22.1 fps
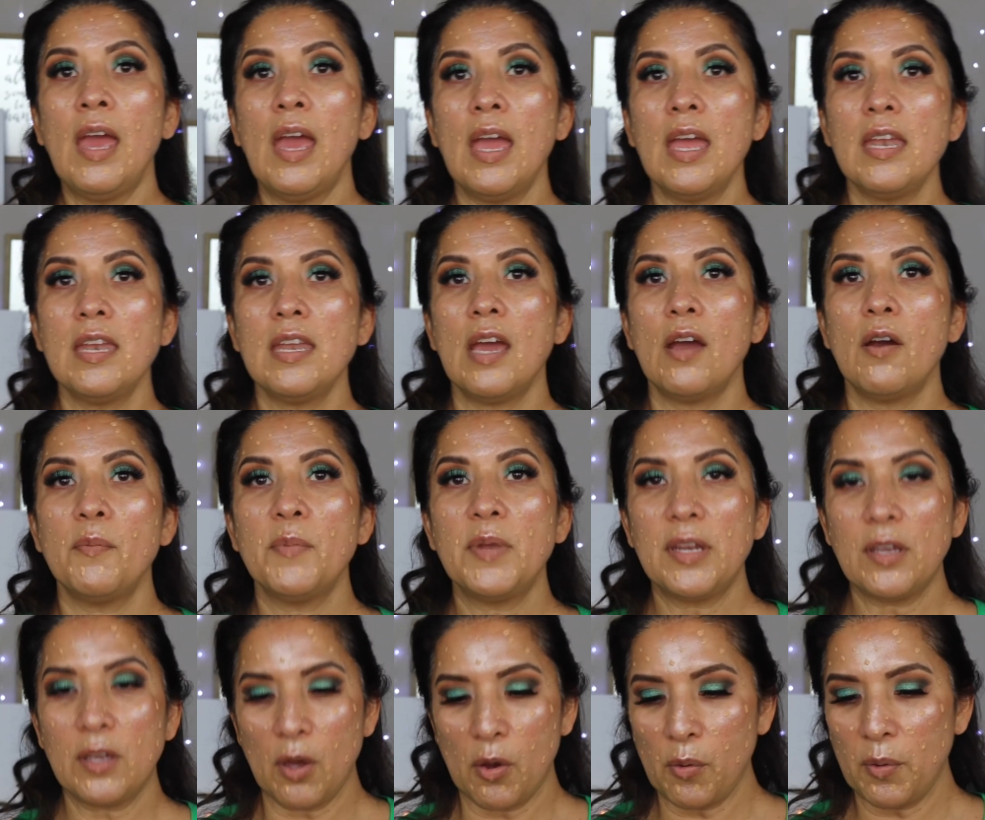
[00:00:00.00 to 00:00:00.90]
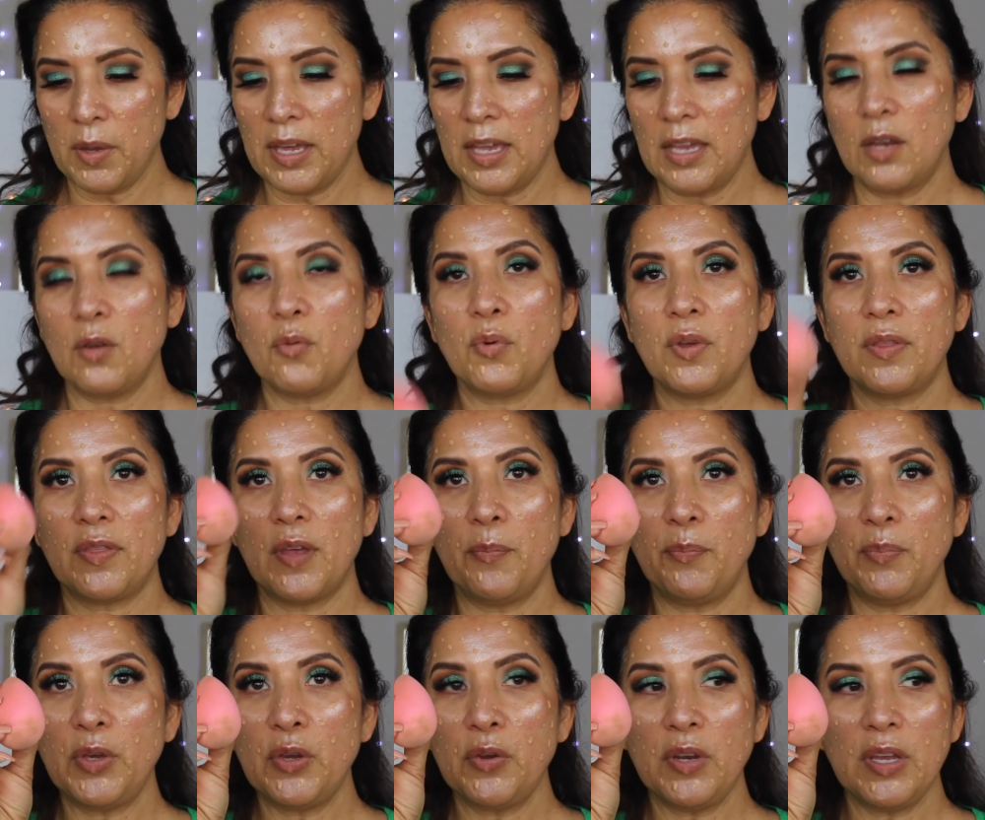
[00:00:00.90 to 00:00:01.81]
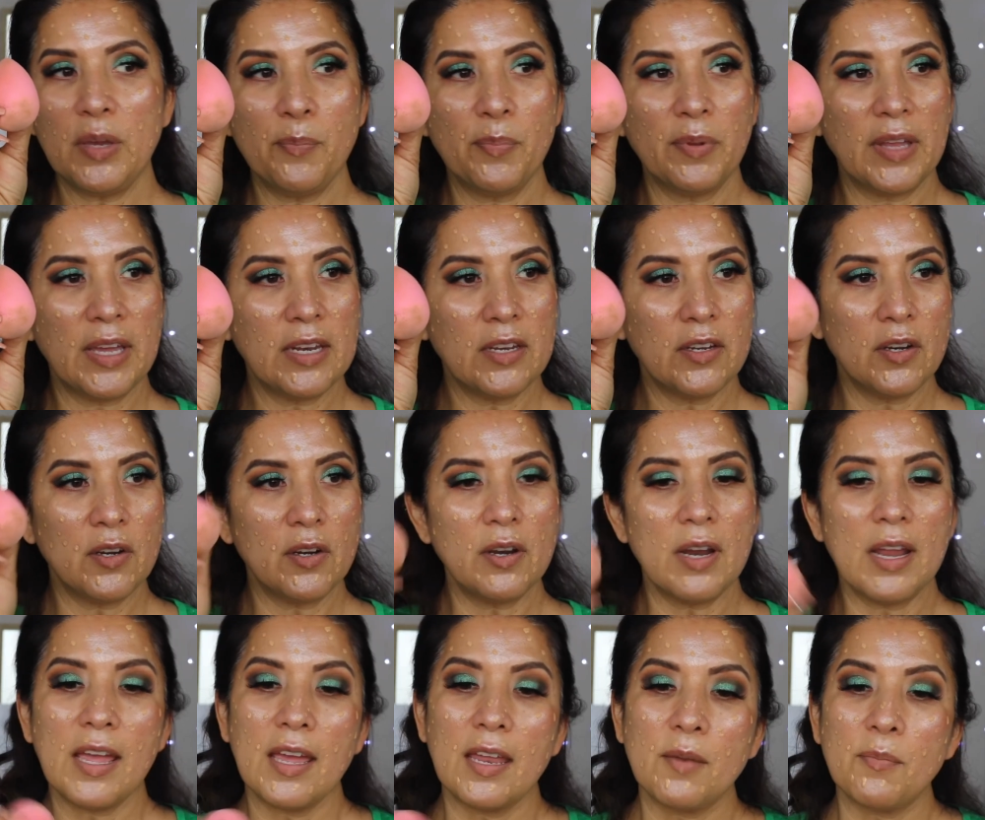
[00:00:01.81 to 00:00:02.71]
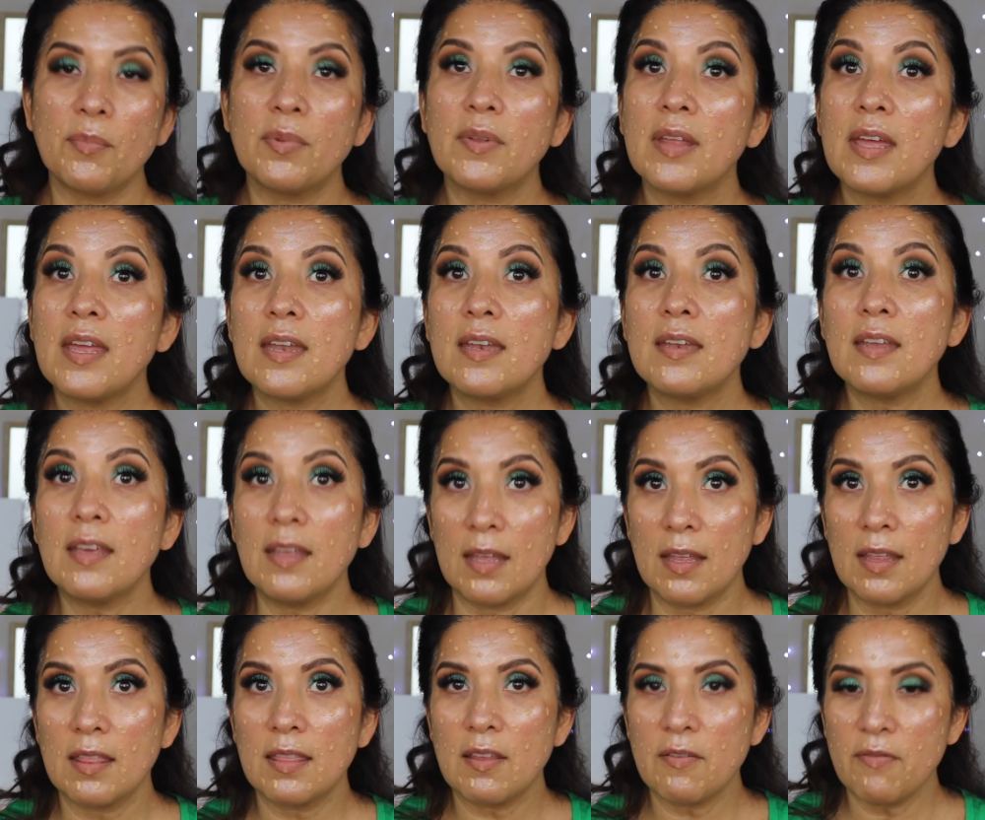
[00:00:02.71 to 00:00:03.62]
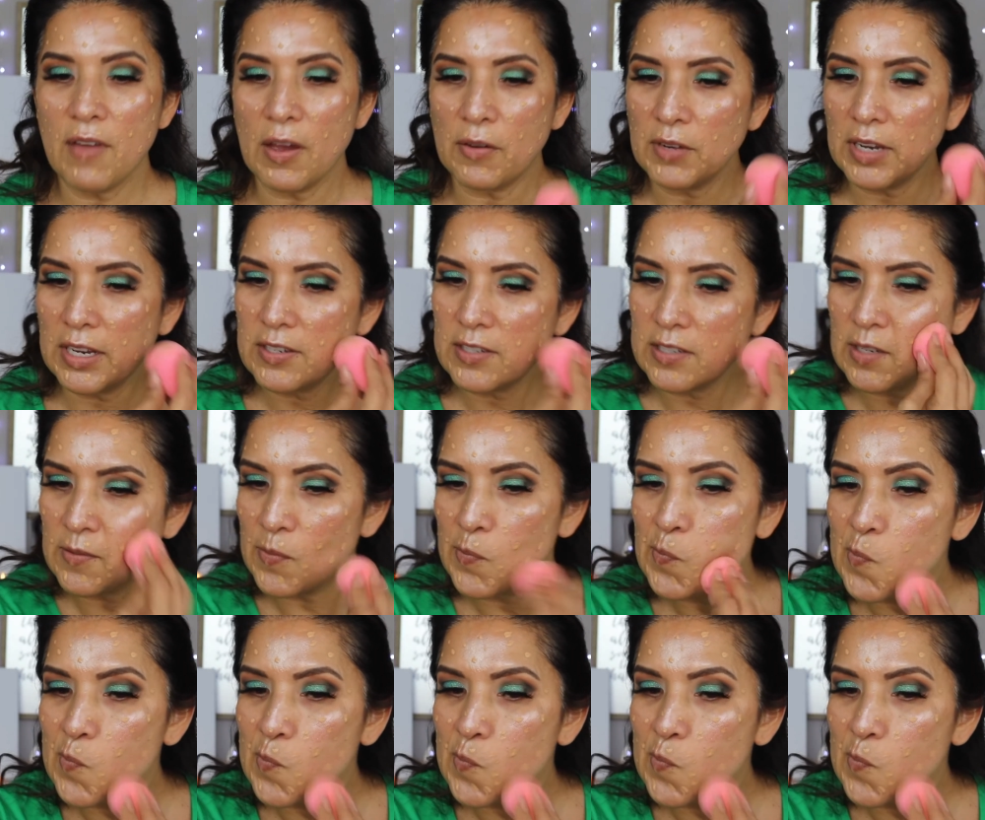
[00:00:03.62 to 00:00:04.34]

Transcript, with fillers: And now I'm gonna go in with a beauty blender and blend the foundation.